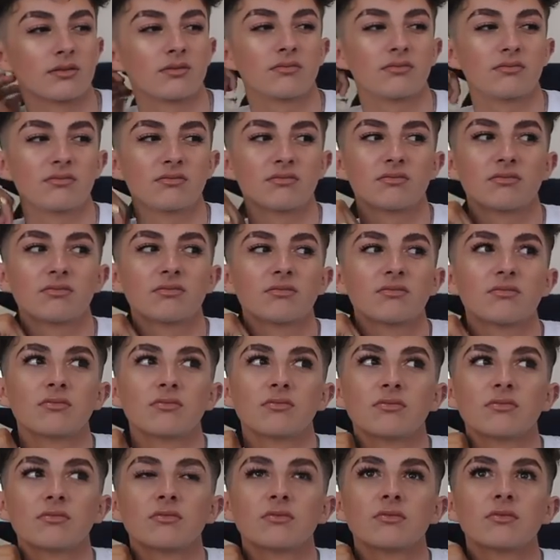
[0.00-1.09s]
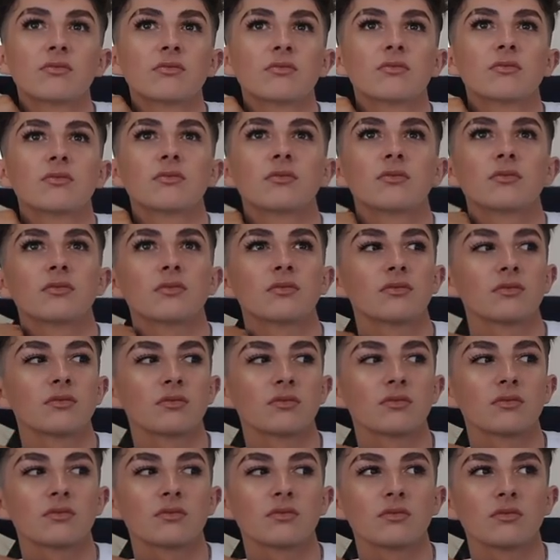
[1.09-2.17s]

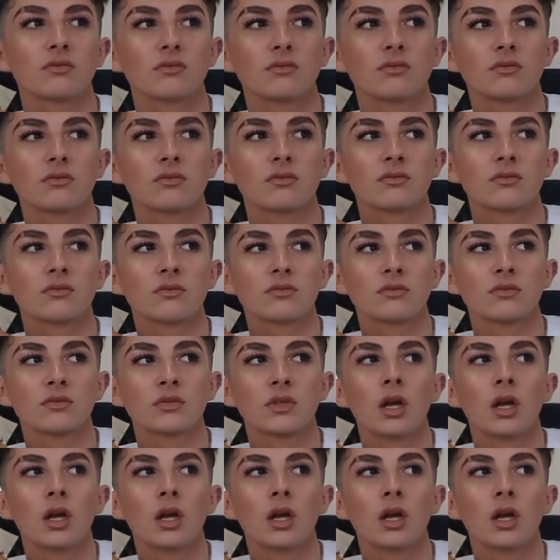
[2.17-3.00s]
This person isn't speaking.